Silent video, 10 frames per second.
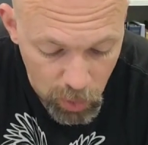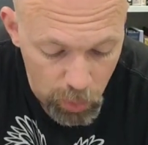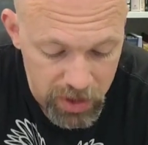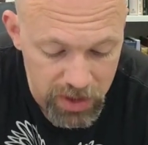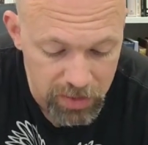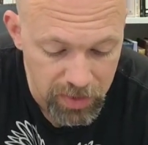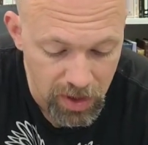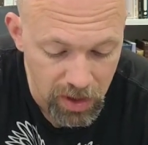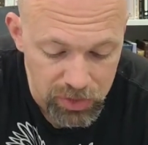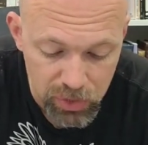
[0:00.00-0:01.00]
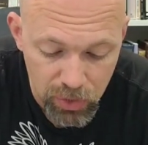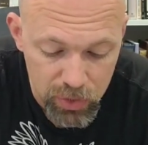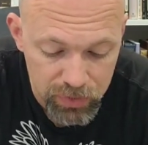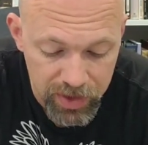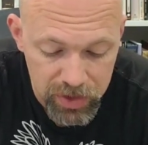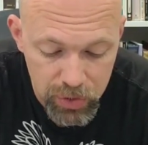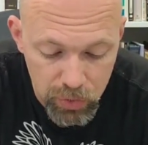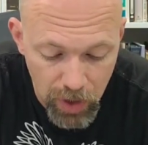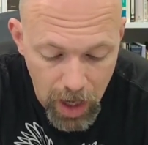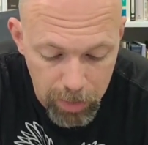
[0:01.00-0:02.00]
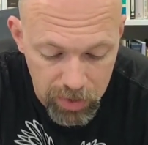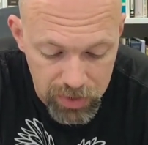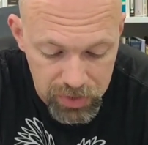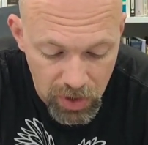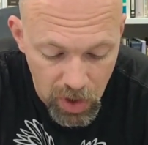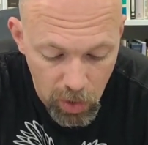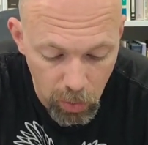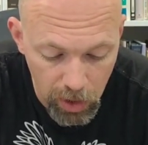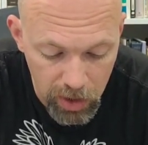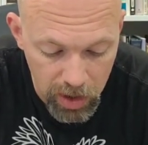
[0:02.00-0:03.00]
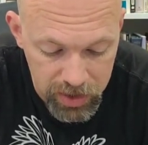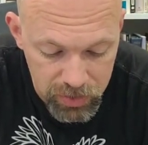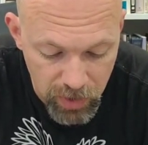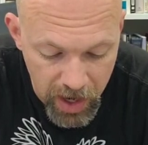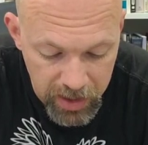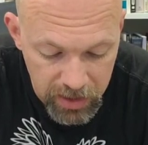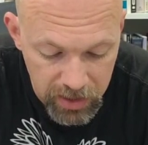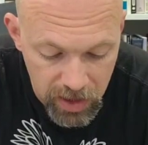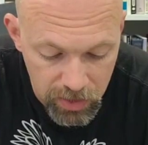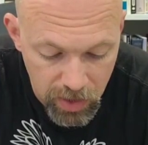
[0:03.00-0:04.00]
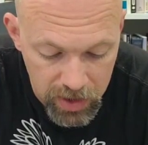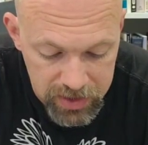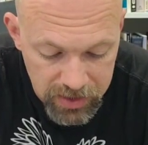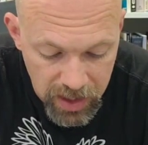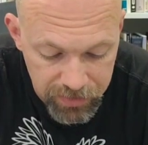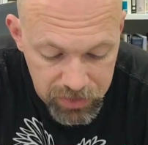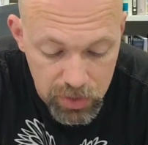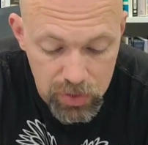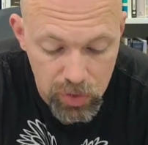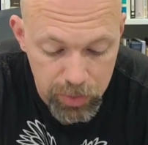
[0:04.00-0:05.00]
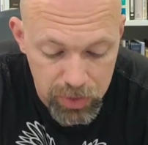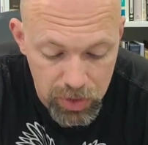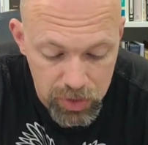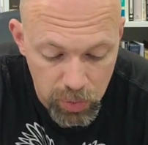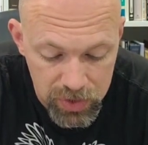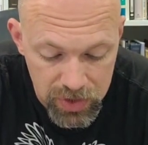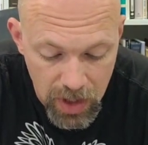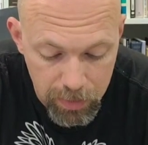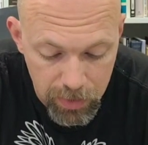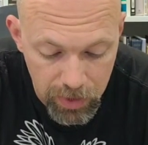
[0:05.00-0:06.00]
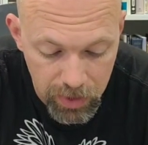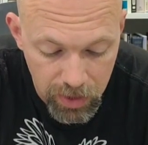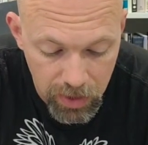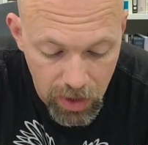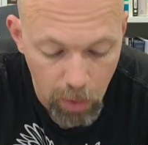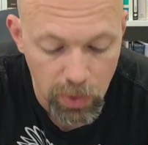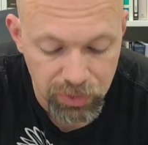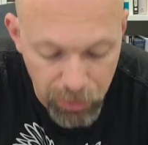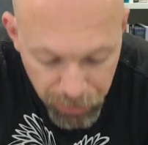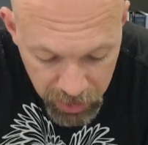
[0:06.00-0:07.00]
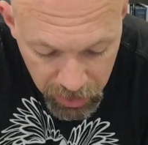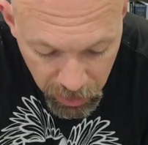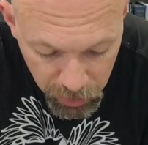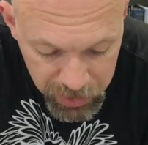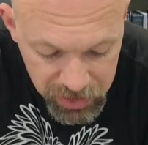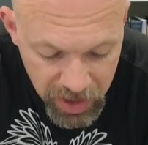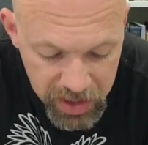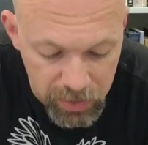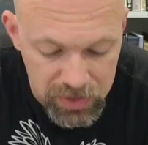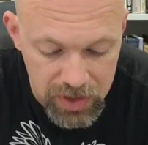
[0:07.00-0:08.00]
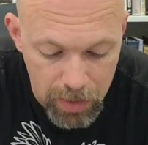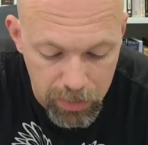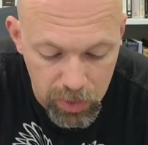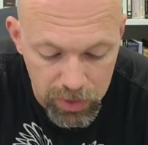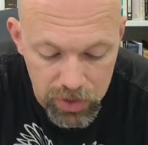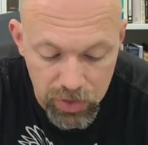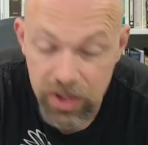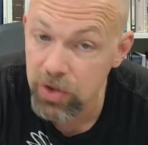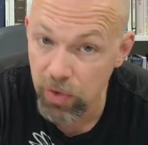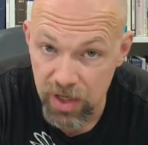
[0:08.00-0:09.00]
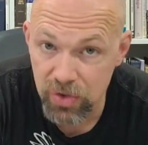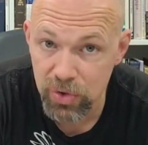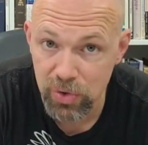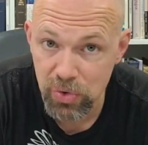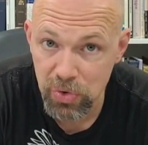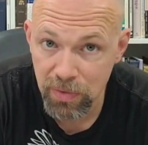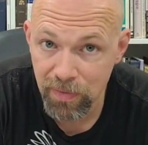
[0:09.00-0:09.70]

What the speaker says: With him they also crucified two robbers, one on his right and the other on his left. So the scriptures was numbered, or was fulfilled, which said he was numbered with the transgressors.